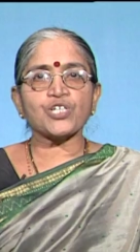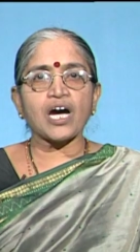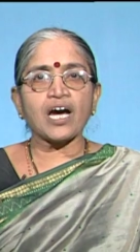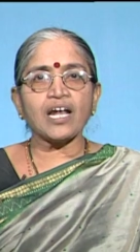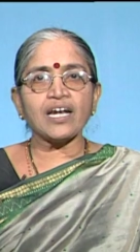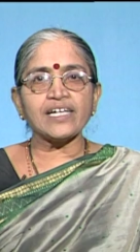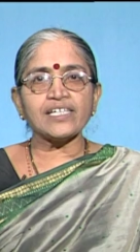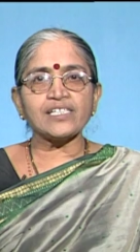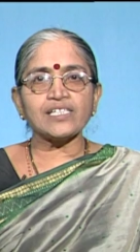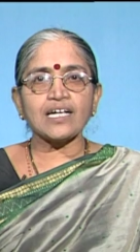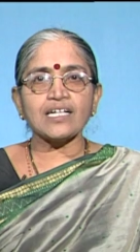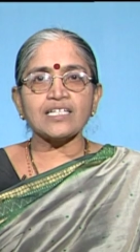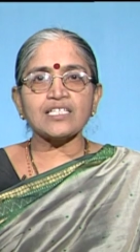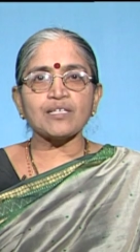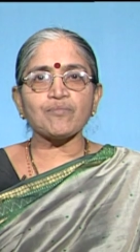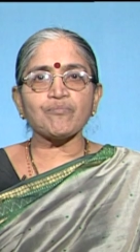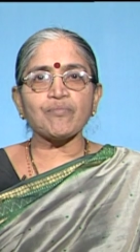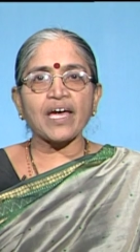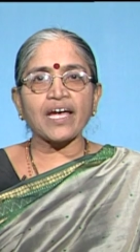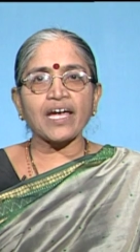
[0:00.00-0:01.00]
Charlie tells
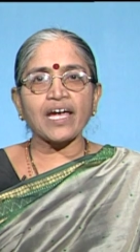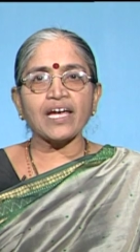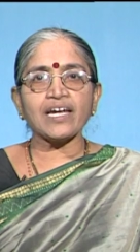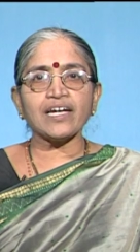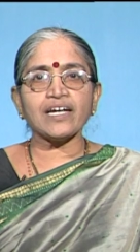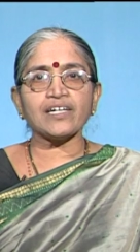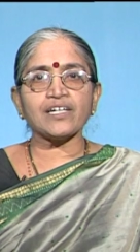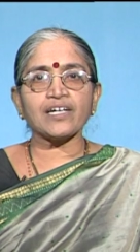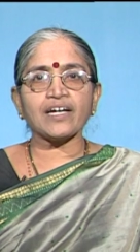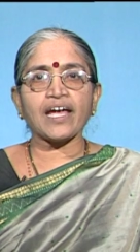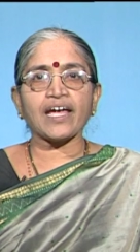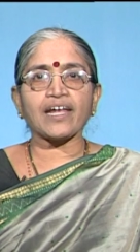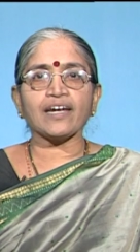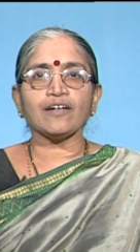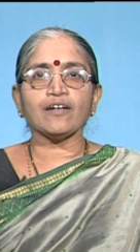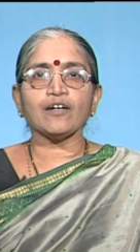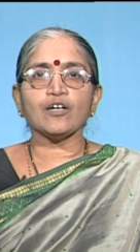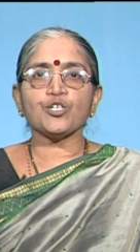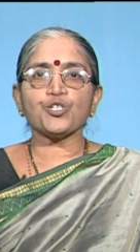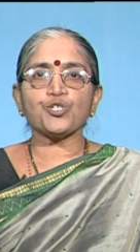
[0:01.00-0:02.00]
him again and
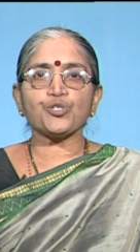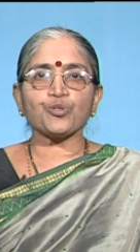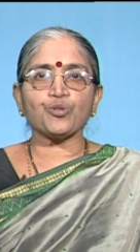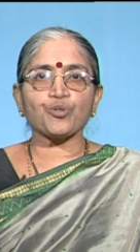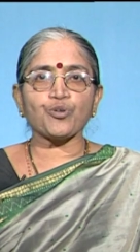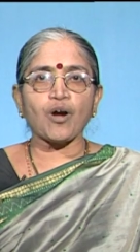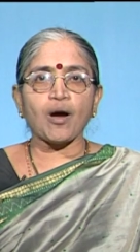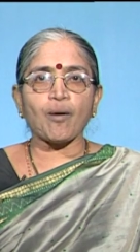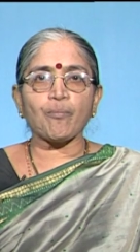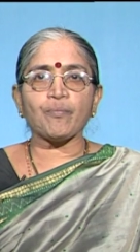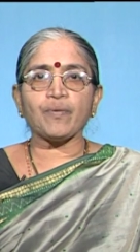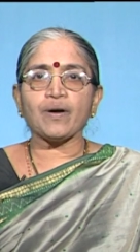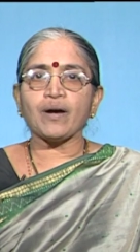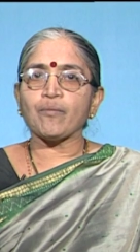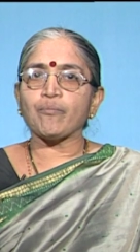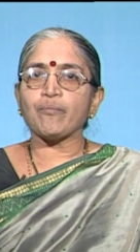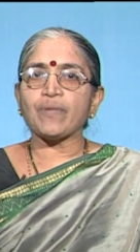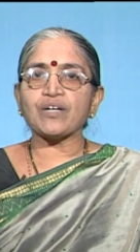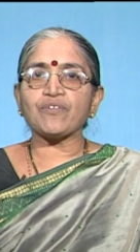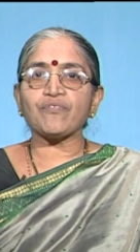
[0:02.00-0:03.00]
again to grow up,
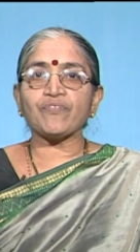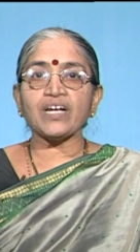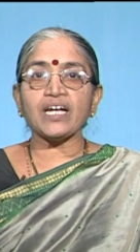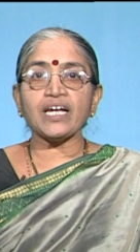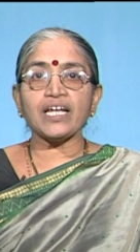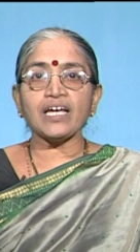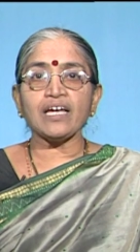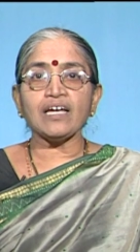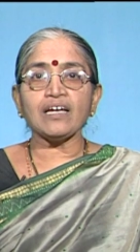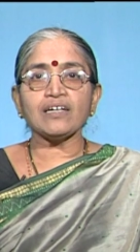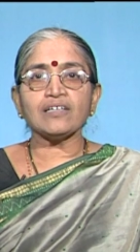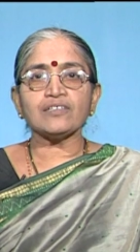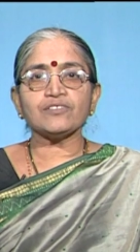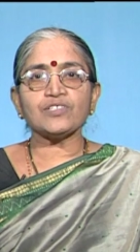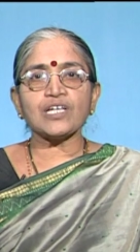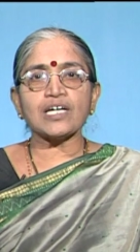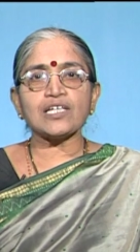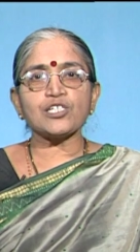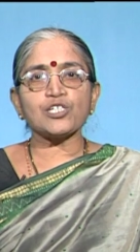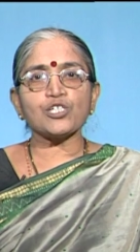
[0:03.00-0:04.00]
but Willy
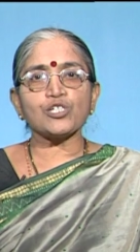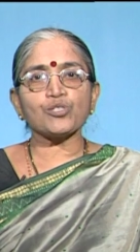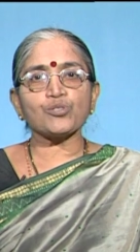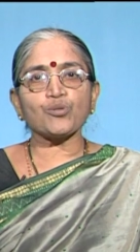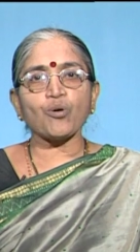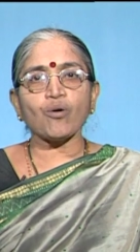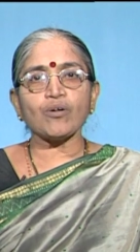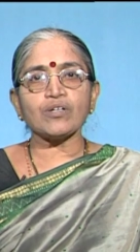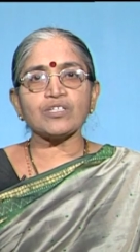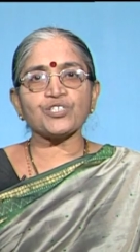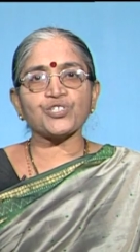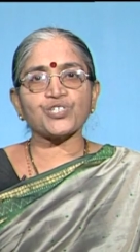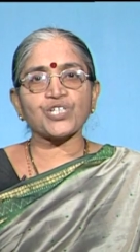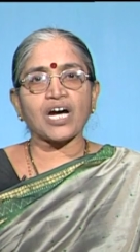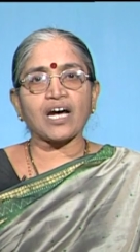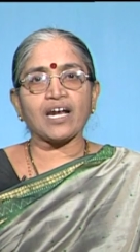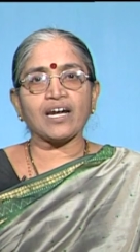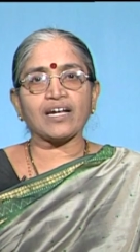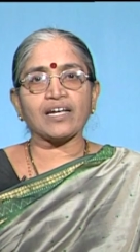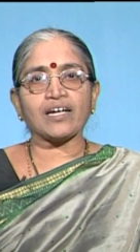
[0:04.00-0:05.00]
just scolds
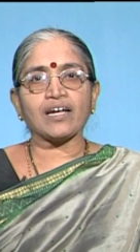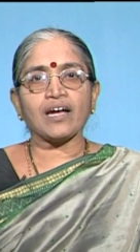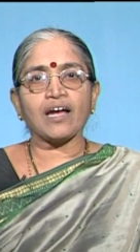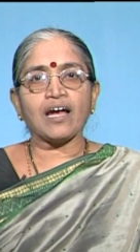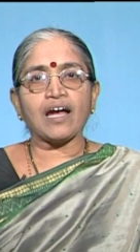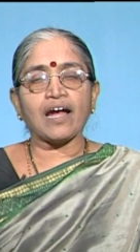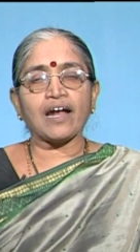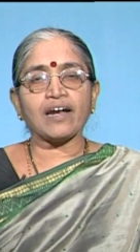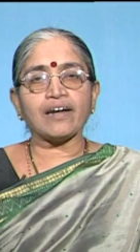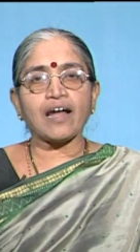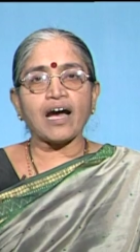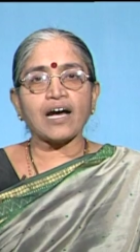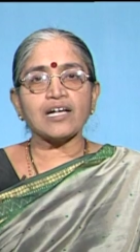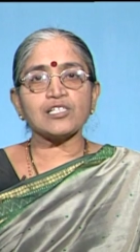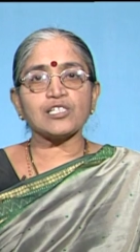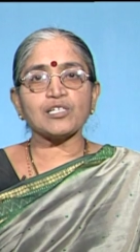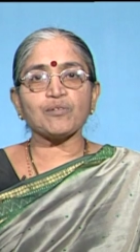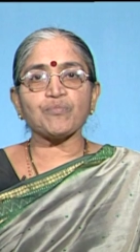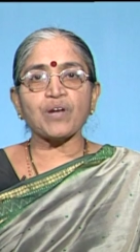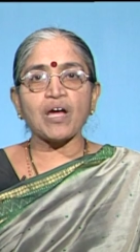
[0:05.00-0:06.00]
Charlie and
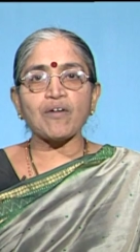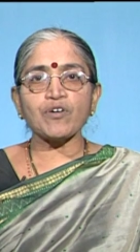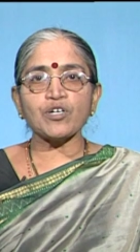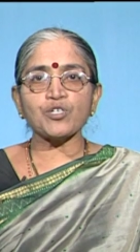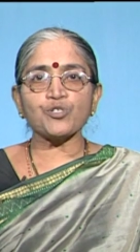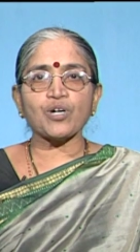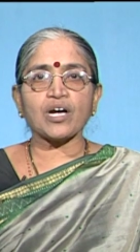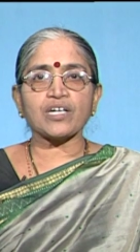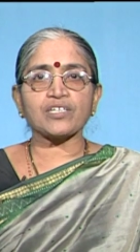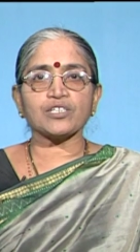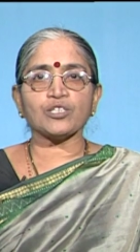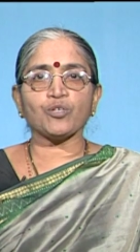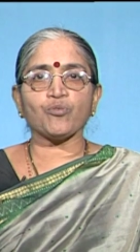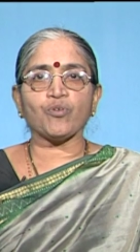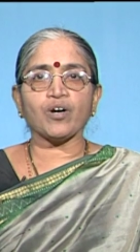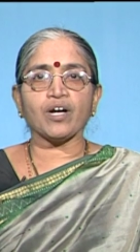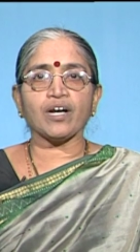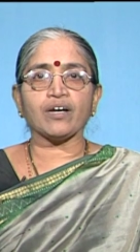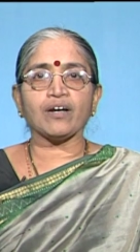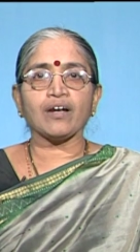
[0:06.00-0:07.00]
asks him never to utter the
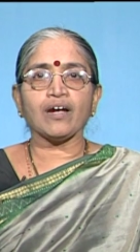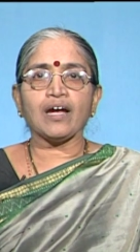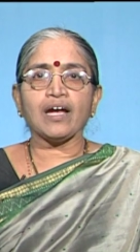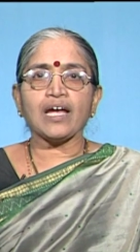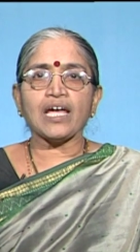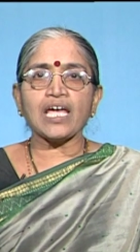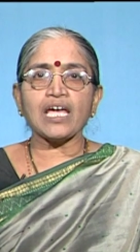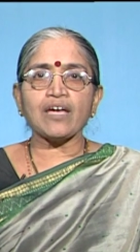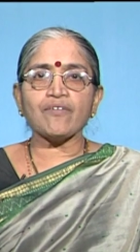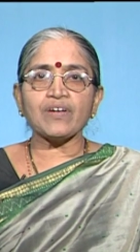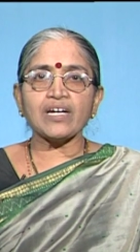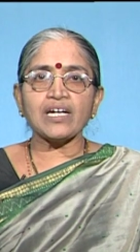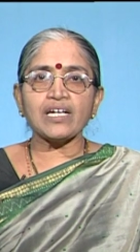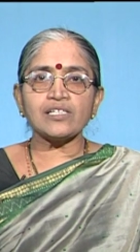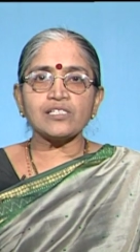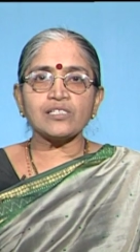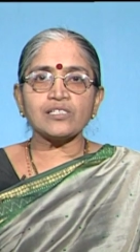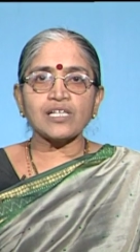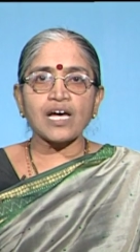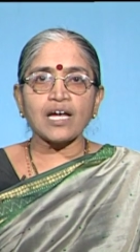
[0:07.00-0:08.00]
word. Even
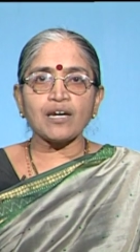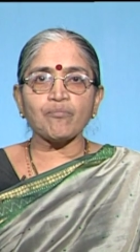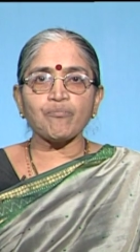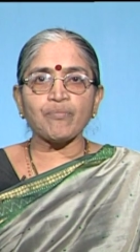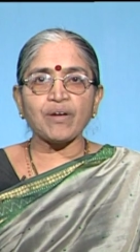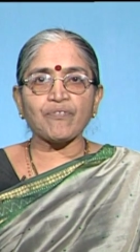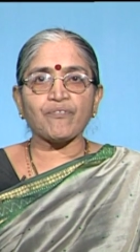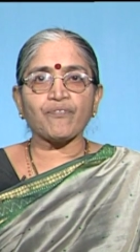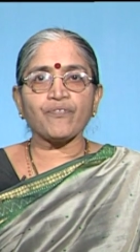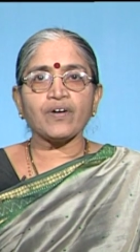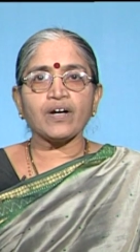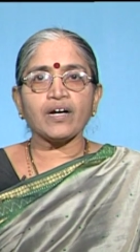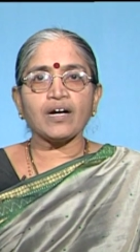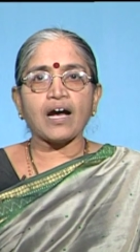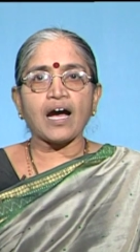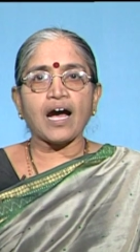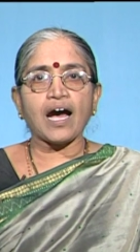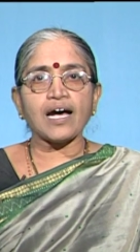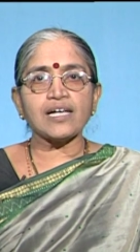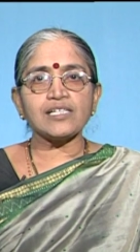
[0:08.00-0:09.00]
his son Biff
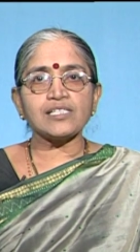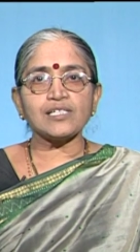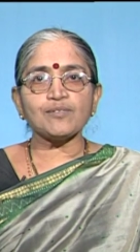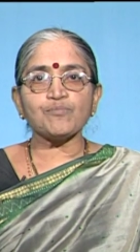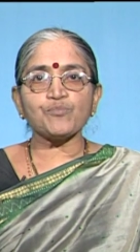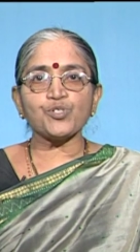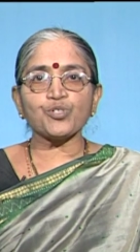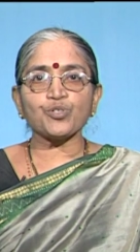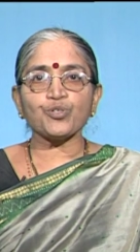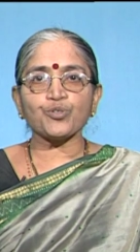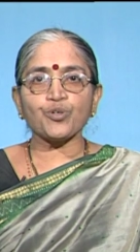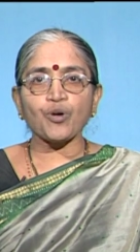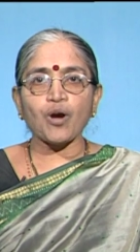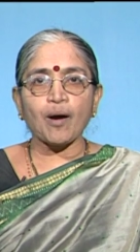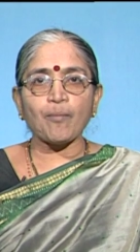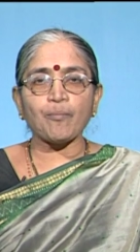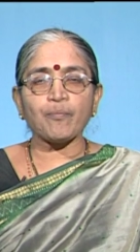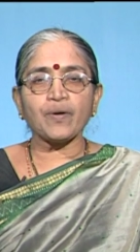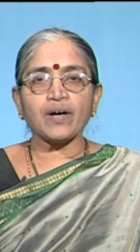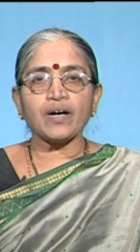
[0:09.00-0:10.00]
asks him to grow
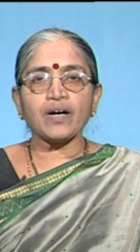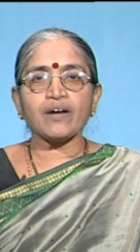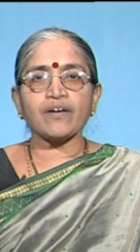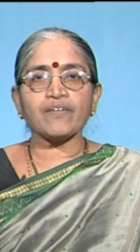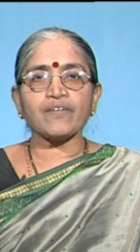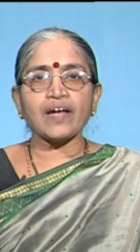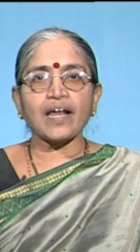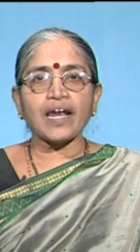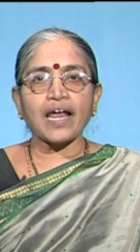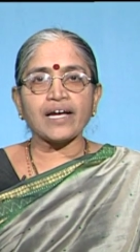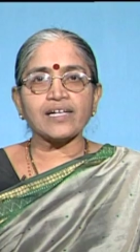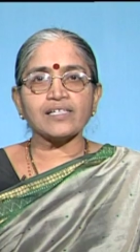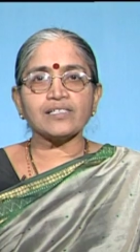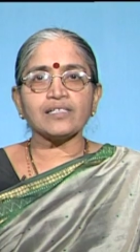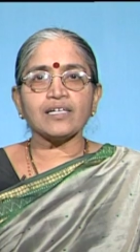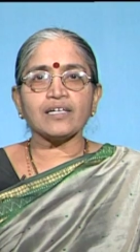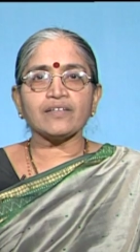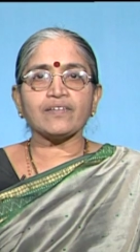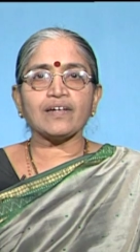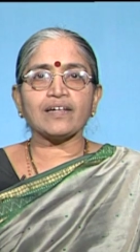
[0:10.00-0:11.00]
up,
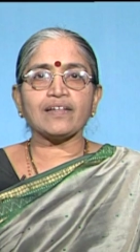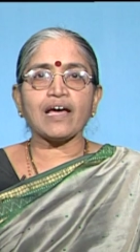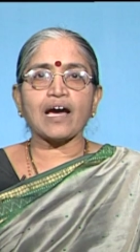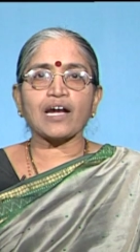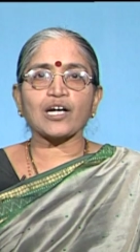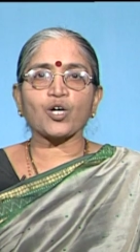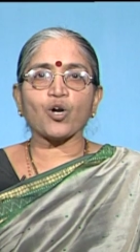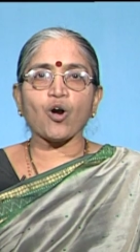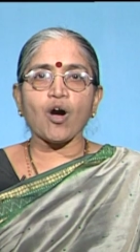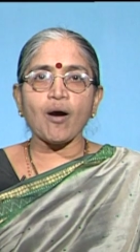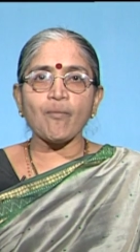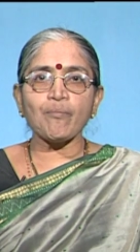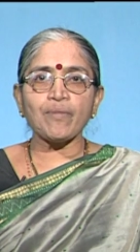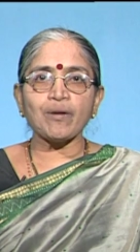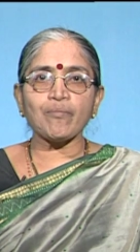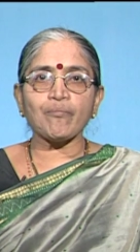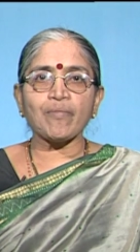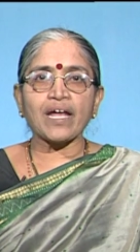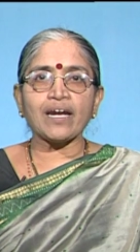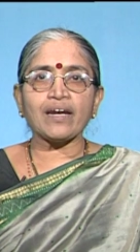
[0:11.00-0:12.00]
realize that they are
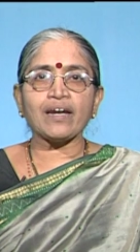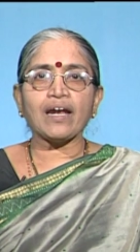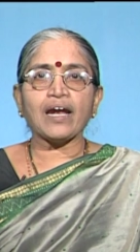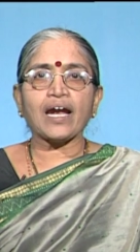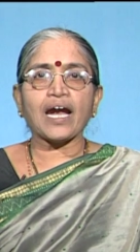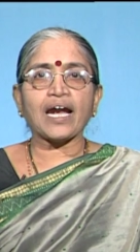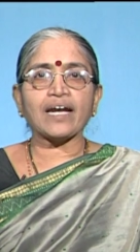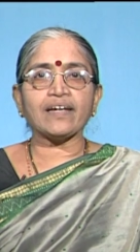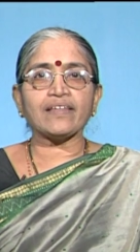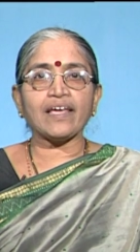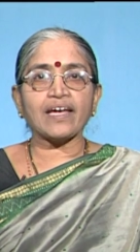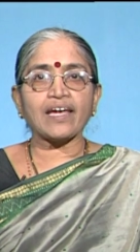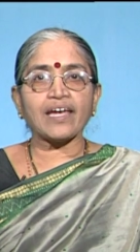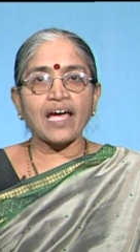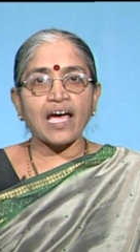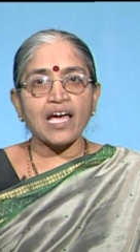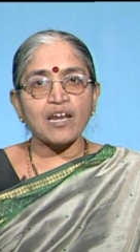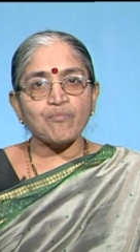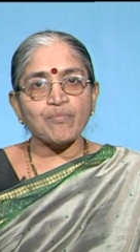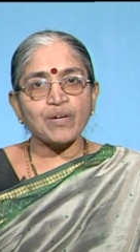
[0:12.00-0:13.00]
common men and they
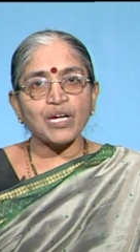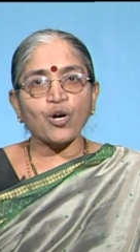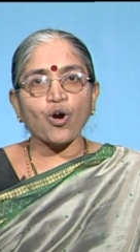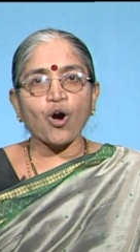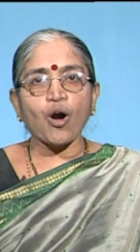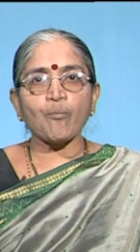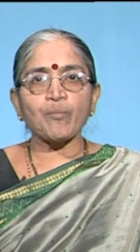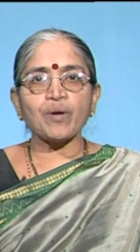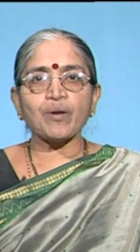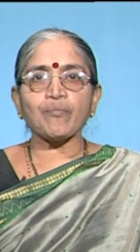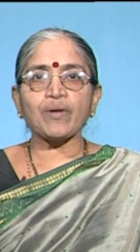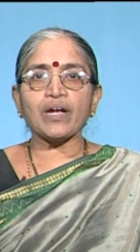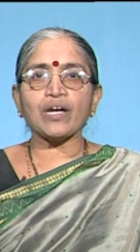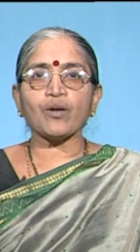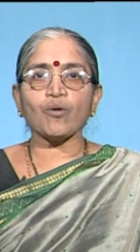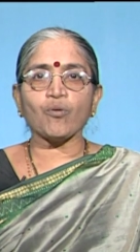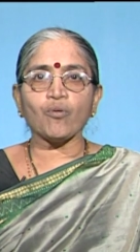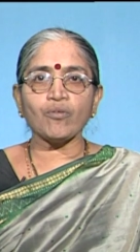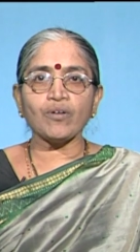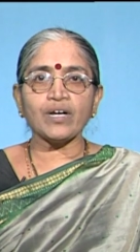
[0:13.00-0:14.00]
can be common
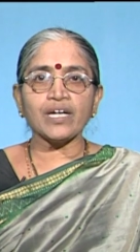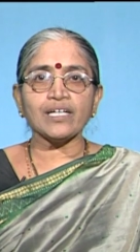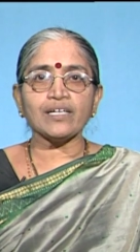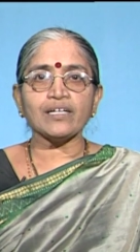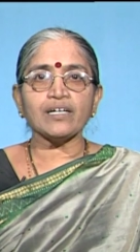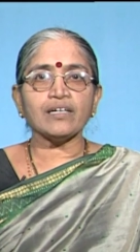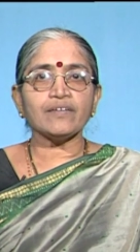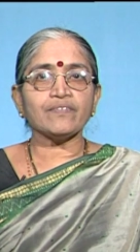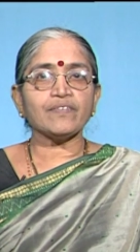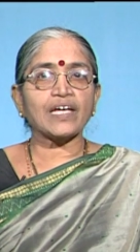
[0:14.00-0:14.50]
men only.